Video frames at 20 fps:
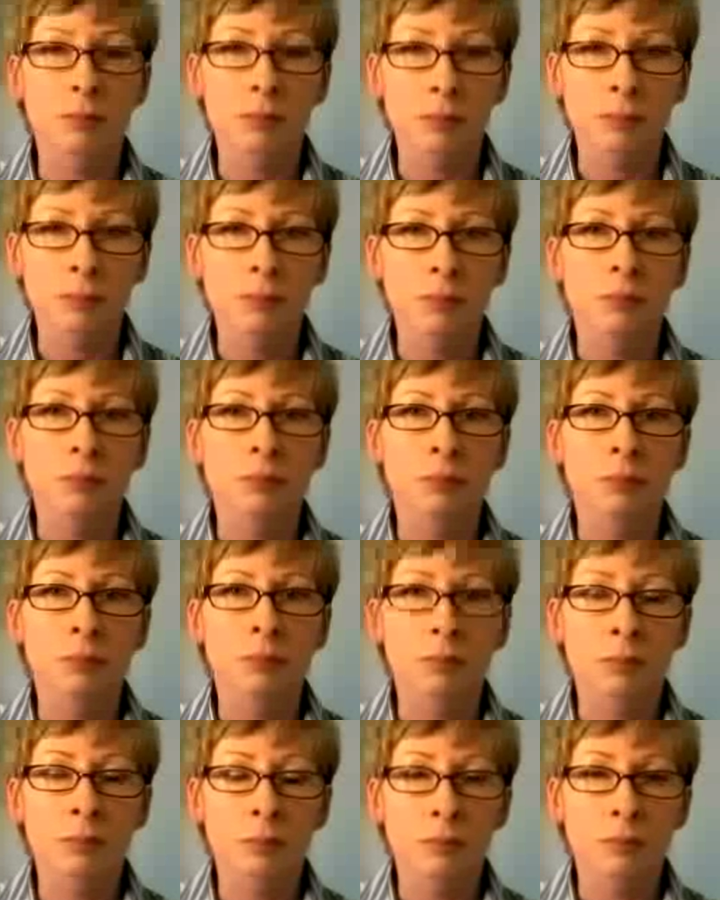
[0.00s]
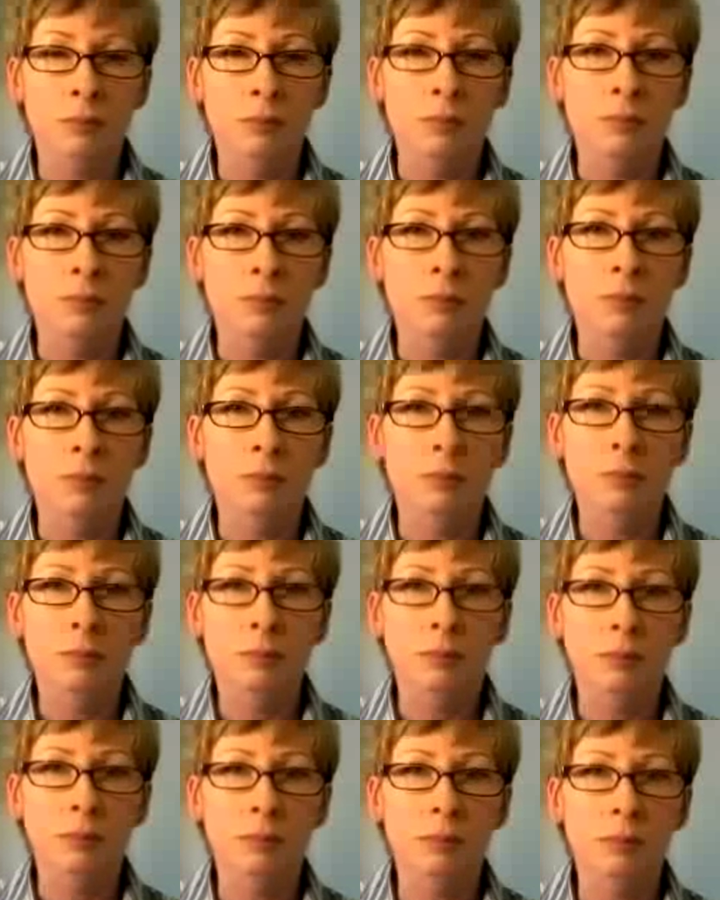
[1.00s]

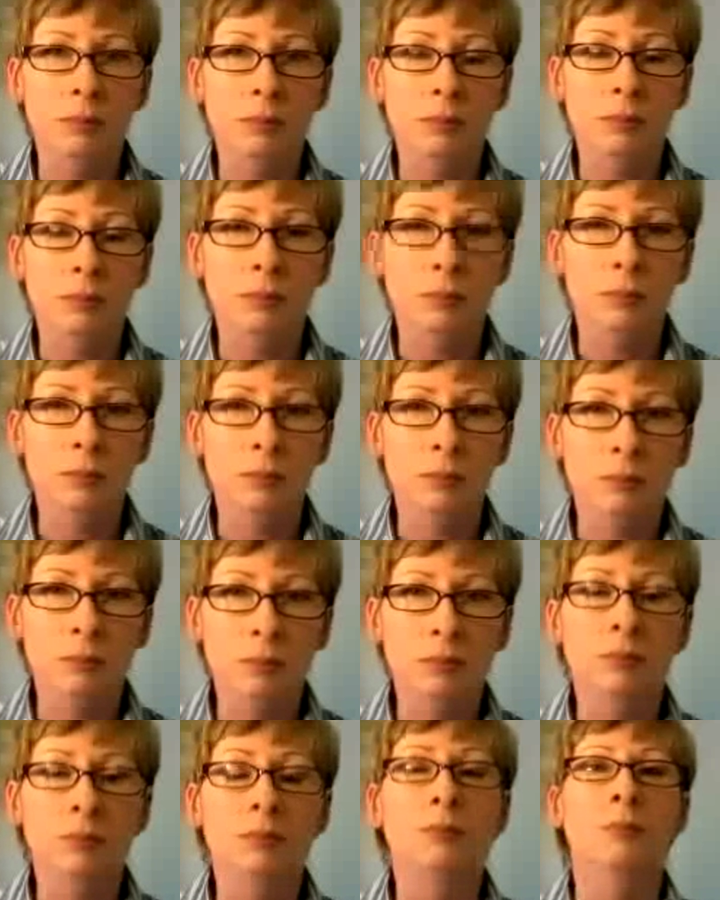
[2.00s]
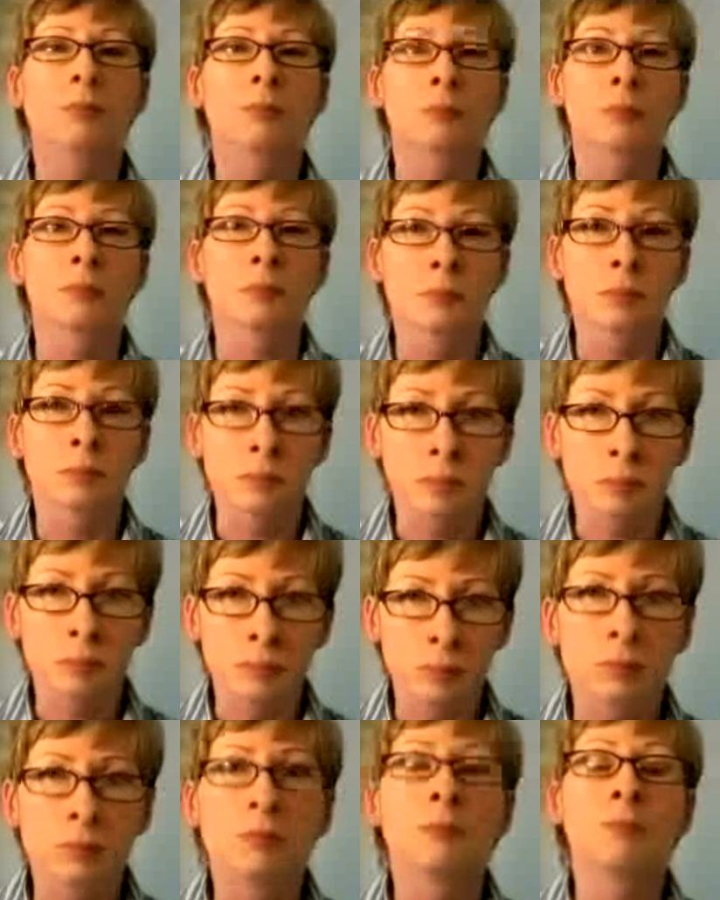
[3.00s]

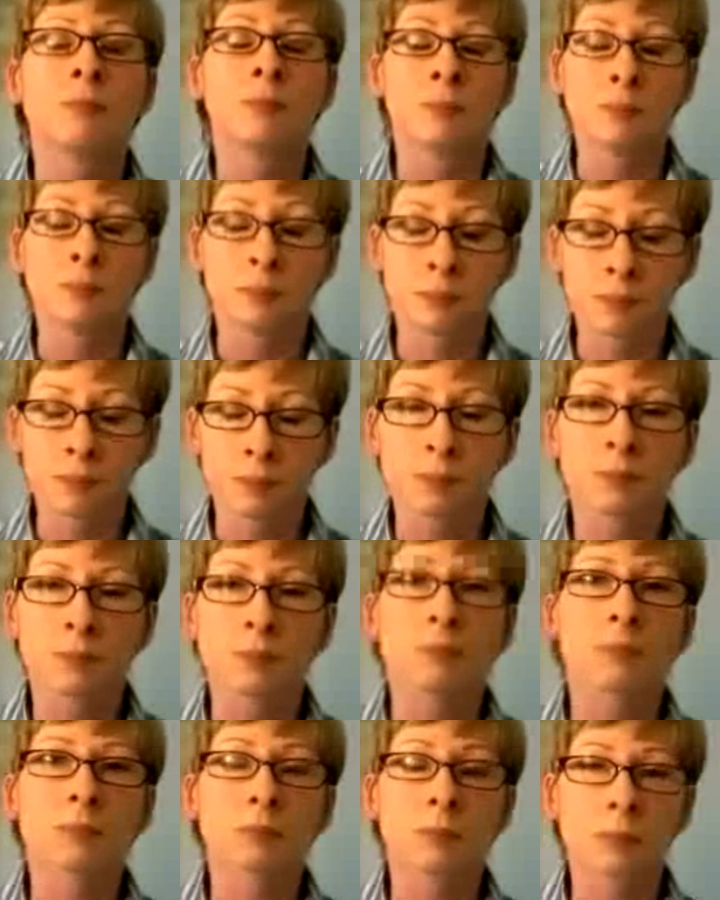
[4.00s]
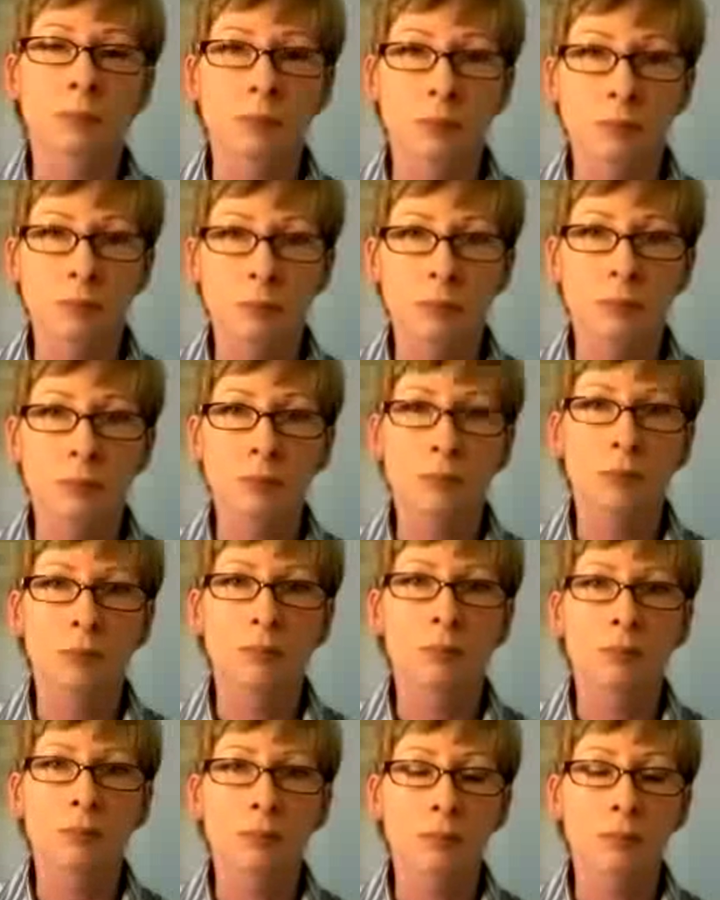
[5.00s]
[no speech]